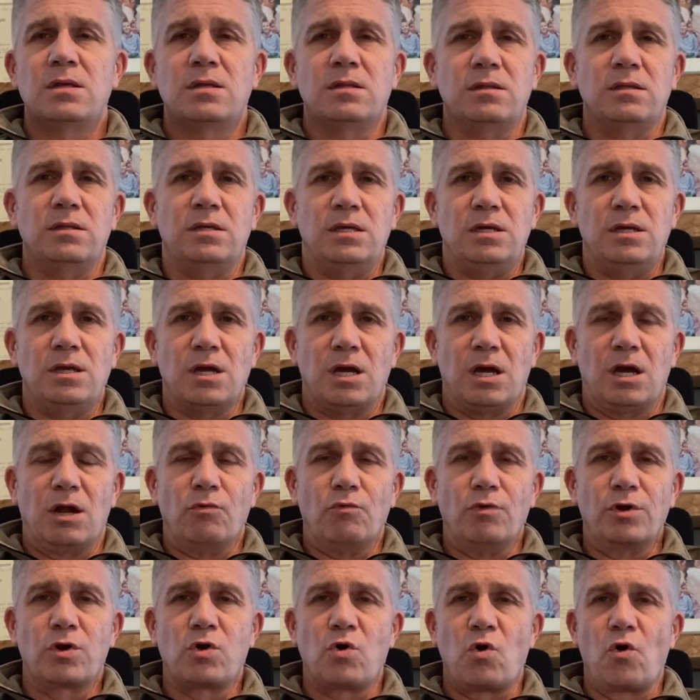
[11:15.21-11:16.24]
the
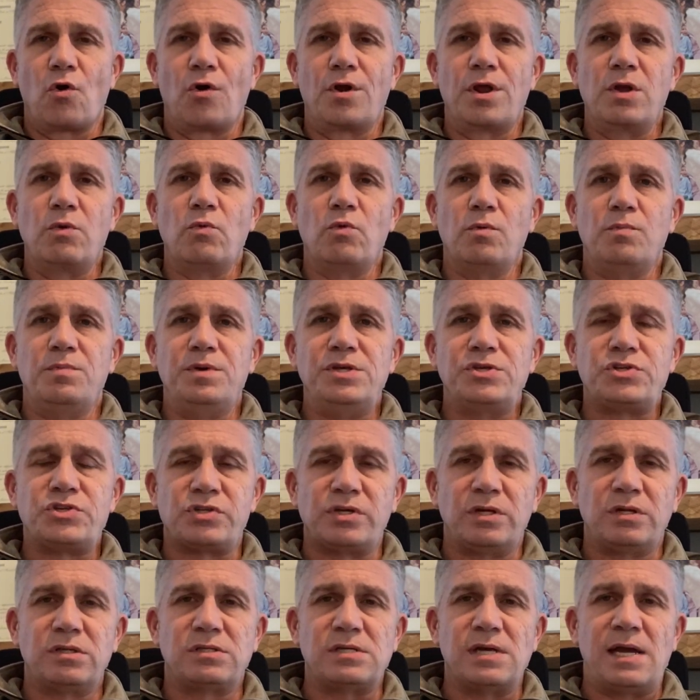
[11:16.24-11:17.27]
recording will be
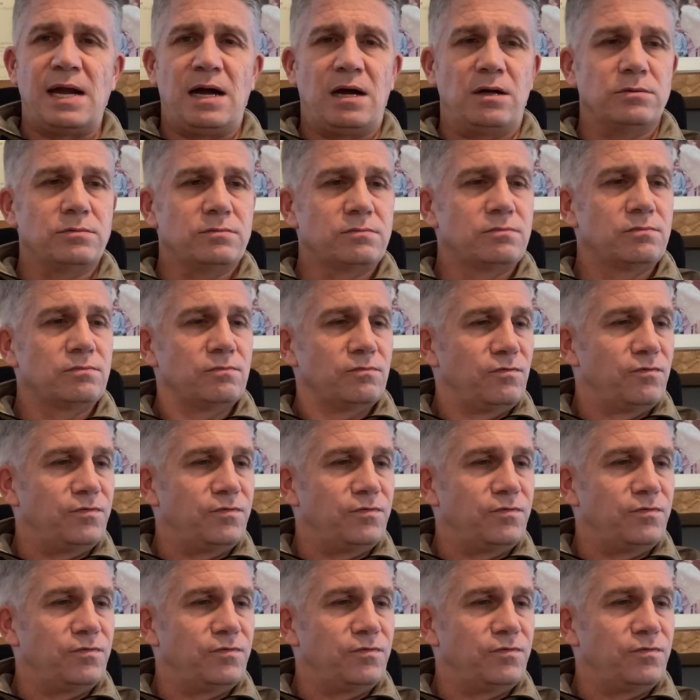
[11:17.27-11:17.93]
sent out